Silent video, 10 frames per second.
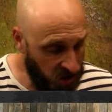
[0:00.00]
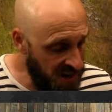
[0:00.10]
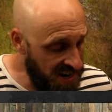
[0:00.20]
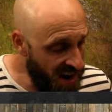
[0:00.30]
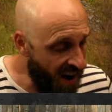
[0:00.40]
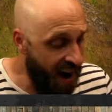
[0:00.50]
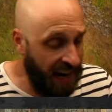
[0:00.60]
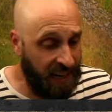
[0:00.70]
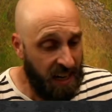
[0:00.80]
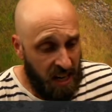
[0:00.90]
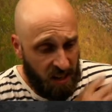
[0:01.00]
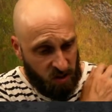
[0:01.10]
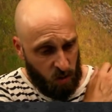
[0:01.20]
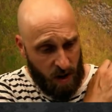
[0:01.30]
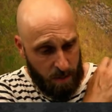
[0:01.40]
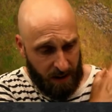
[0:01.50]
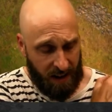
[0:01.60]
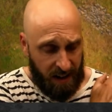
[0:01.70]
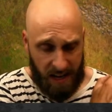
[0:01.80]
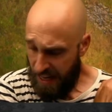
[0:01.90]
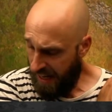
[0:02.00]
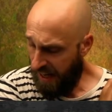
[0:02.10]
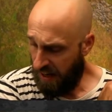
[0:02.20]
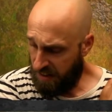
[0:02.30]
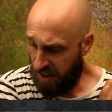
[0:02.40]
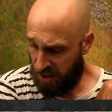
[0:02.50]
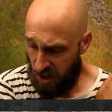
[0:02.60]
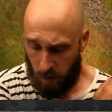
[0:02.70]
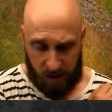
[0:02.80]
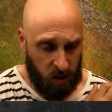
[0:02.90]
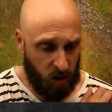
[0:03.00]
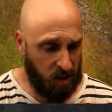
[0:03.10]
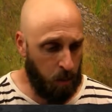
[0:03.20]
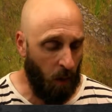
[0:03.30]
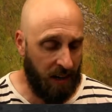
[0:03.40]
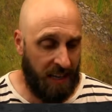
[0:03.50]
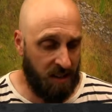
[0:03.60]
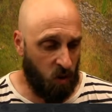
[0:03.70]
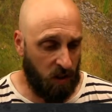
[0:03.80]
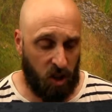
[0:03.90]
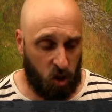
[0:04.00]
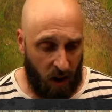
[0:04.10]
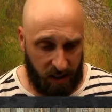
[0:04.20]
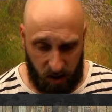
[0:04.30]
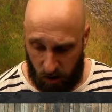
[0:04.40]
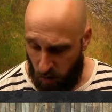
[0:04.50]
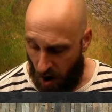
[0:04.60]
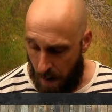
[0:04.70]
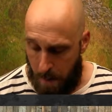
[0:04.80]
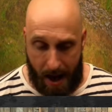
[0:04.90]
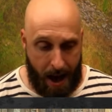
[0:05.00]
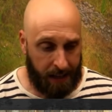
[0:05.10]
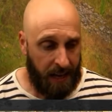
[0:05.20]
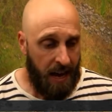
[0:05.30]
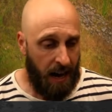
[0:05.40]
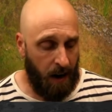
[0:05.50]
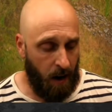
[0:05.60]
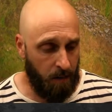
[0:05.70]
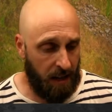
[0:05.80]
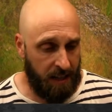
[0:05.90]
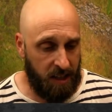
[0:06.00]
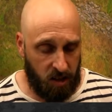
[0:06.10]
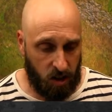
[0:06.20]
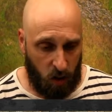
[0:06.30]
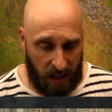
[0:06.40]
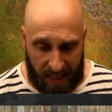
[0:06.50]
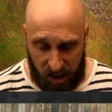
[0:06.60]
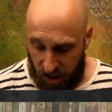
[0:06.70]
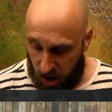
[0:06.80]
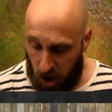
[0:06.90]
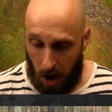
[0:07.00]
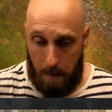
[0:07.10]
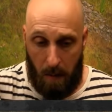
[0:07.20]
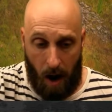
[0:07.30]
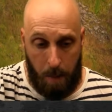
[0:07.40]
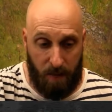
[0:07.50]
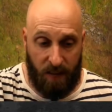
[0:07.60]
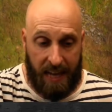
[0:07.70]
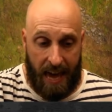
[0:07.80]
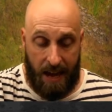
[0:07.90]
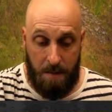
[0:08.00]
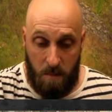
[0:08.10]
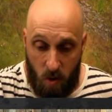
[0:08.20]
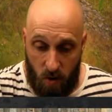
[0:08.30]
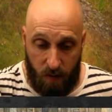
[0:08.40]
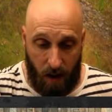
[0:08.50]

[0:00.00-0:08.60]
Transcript: to 9. So Rebuna doesn't know what to do at this point. He is going to try to draw back, and he's going to try to actually jump up if he can, move